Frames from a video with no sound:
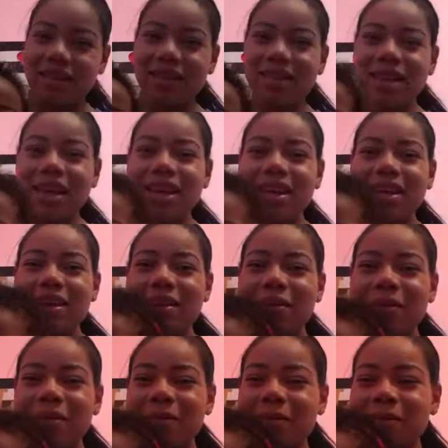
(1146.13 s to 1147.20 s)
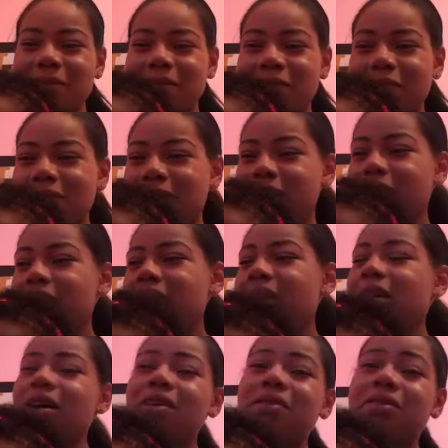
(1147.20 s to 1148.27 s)
Say thank you.
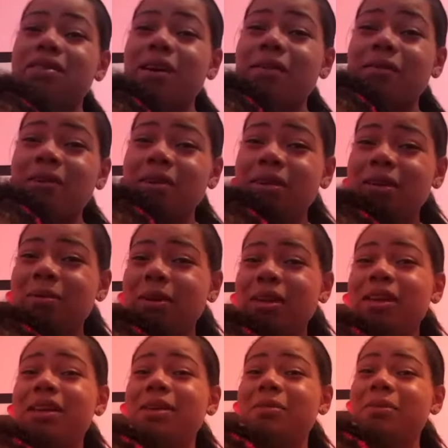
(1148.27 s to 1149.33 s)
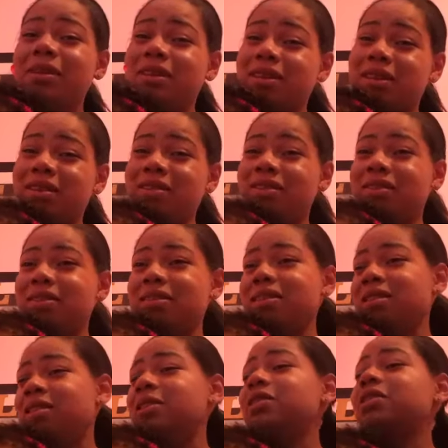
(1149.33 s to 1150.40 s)
I will definitely be keeping this
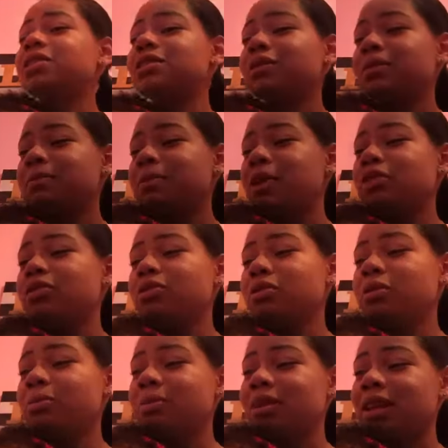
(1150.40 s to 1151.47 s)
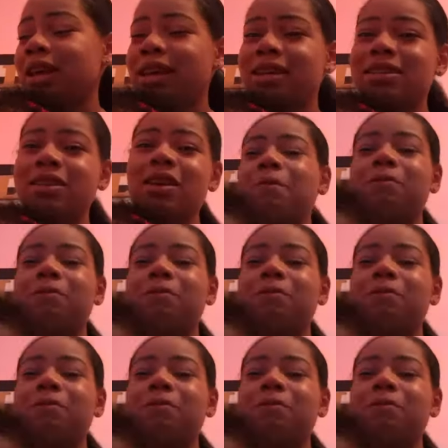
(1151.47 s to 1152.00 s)
in a special place.